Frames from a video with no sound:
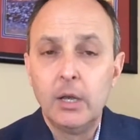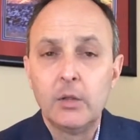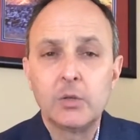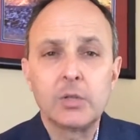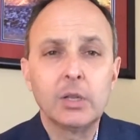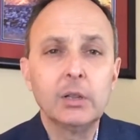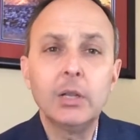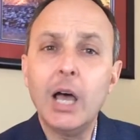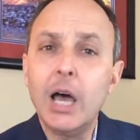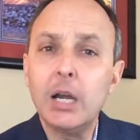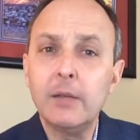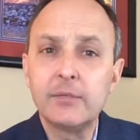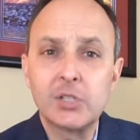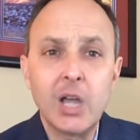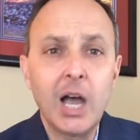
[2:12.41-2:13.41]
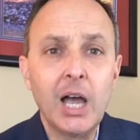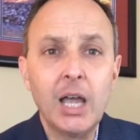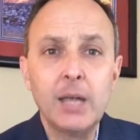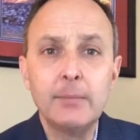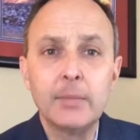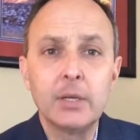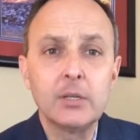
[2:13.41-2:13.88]
There's a lot of
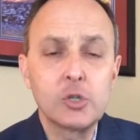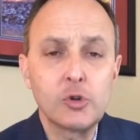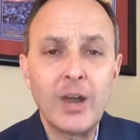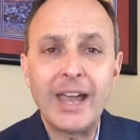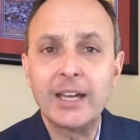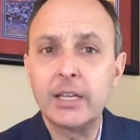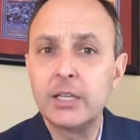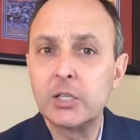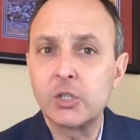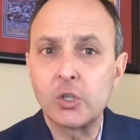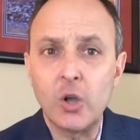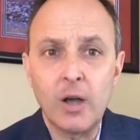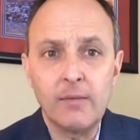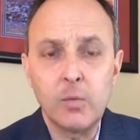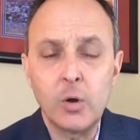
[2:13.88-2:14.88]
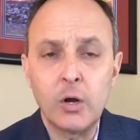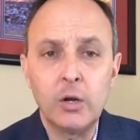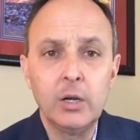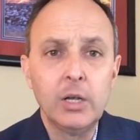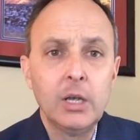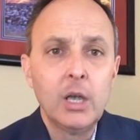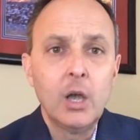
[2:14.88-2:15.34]
time tracking
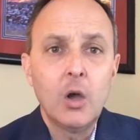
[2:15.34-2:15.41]
software